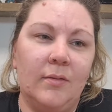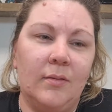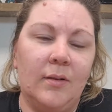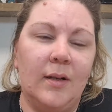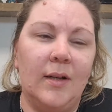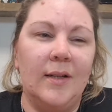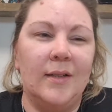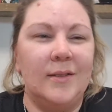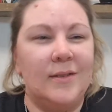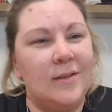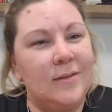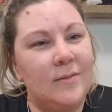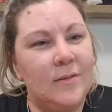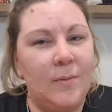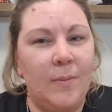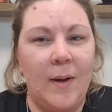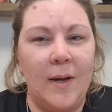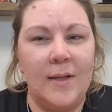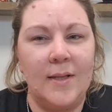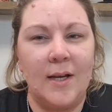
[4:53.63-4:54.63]
Well, it
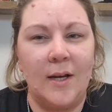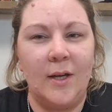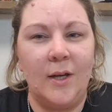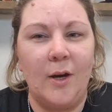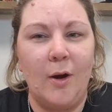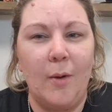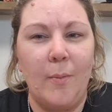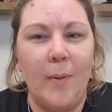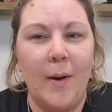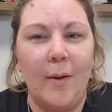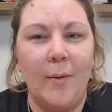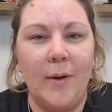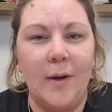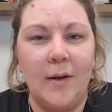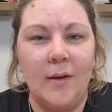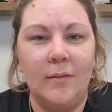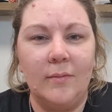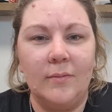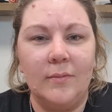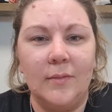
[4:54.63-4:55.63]
depends how you go about
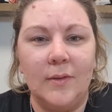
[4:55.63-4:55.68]
it.